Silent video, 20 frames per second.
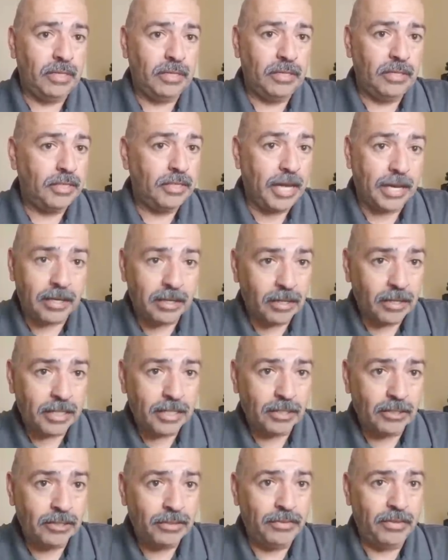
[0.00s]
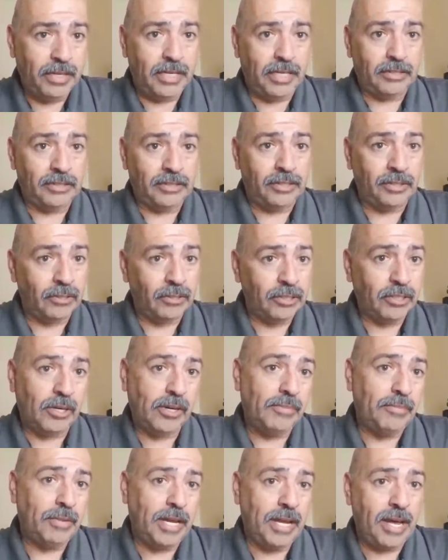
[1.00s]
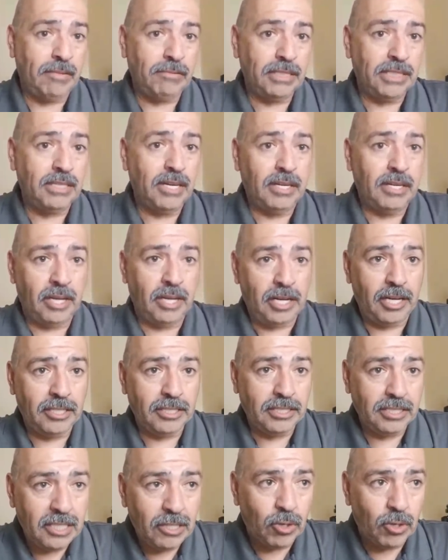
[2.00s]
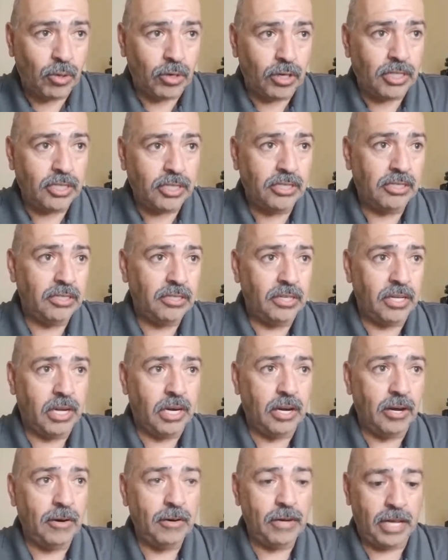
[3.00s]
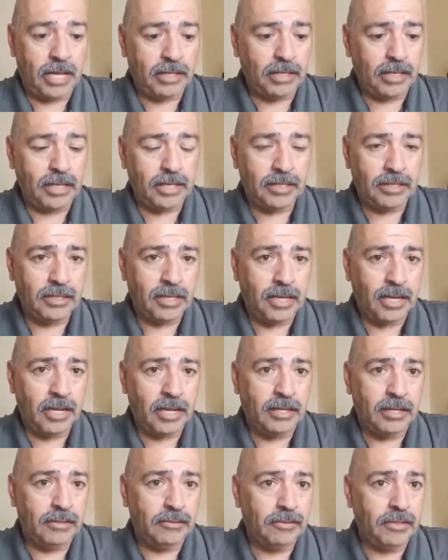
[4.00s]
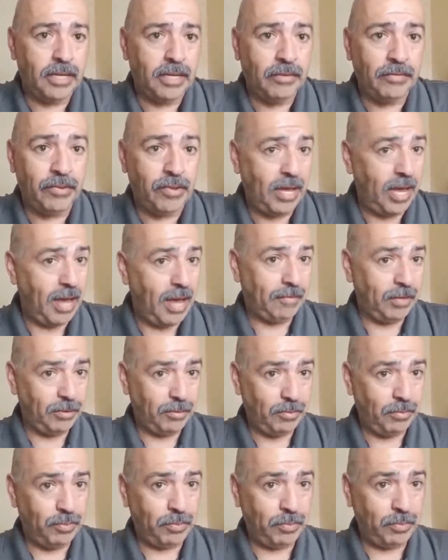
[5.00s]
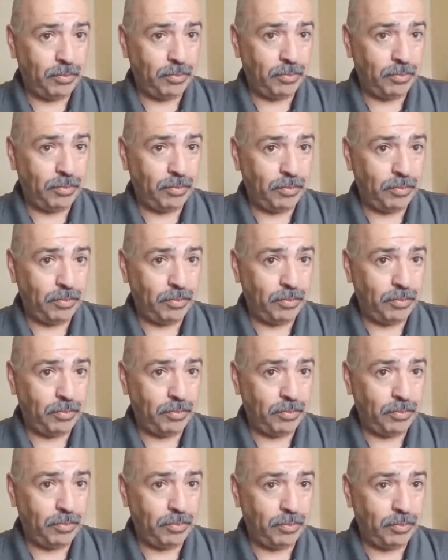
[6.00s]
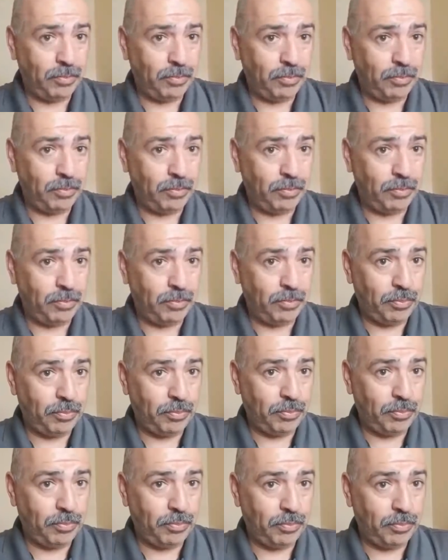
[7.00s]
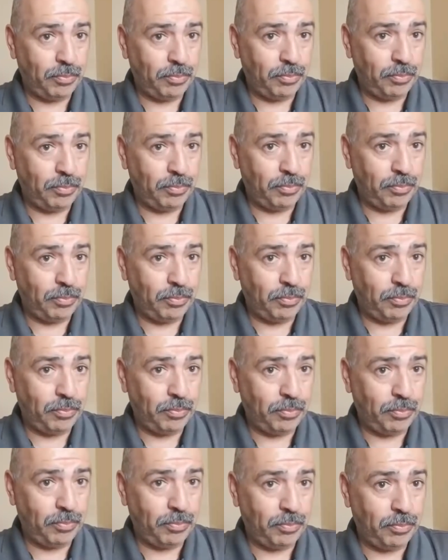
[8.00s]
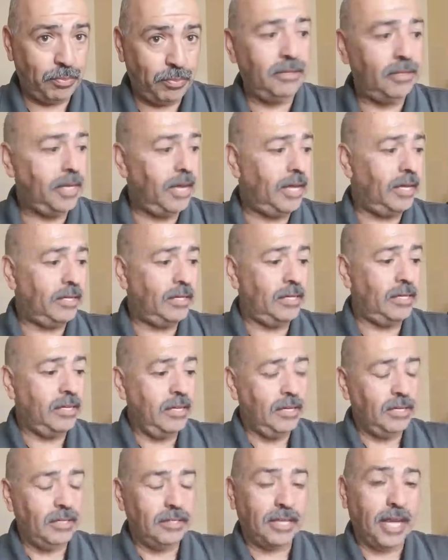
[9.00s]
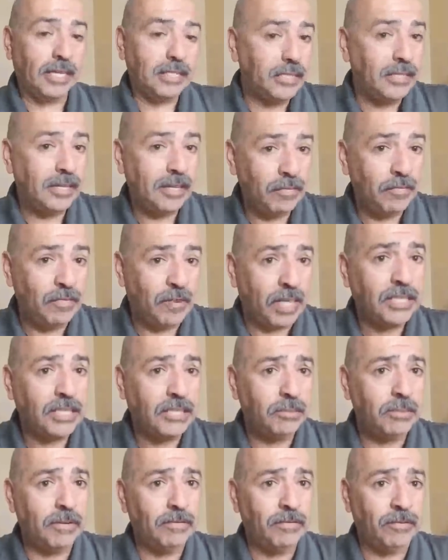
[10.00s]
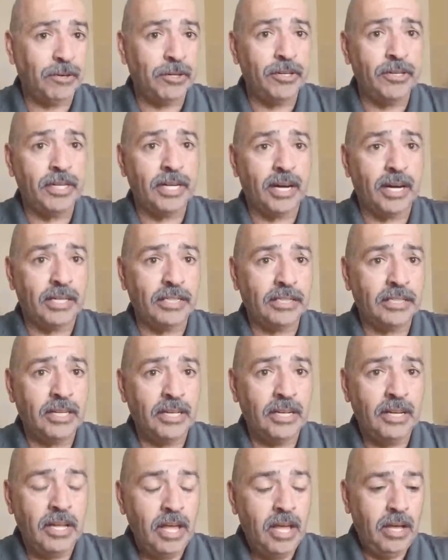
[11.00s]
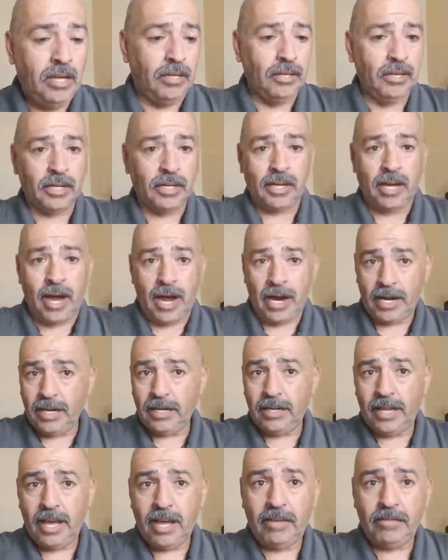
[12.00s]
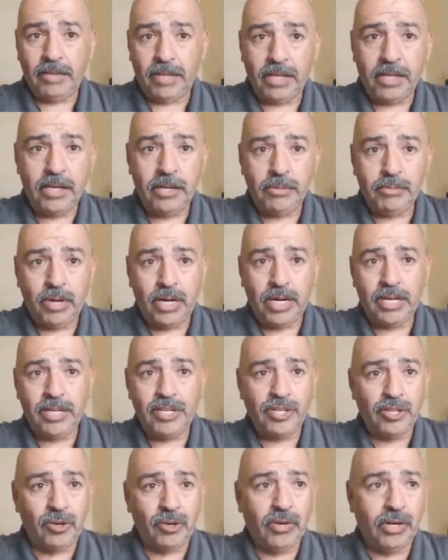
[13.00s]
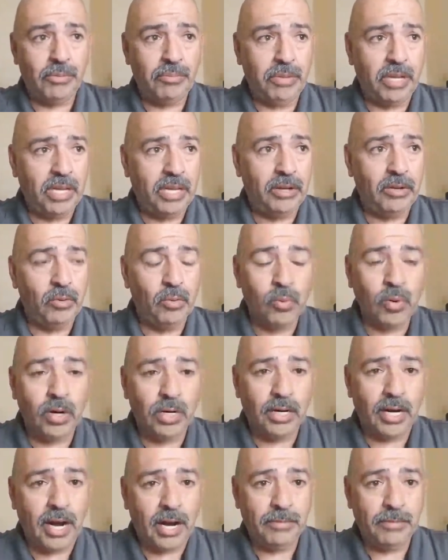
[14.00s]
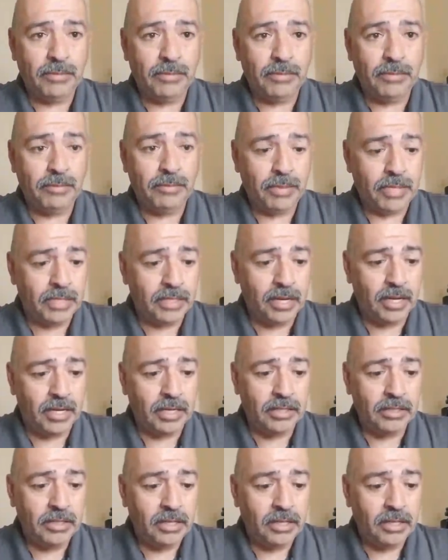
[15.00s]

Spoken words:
take a look at those videos. Those are in my Amazon A to Z course, you know, and if you haven't purchased the course, take a look at it, and that's an investment for you guys. Look, I didn't have anybody showing me what I had to be done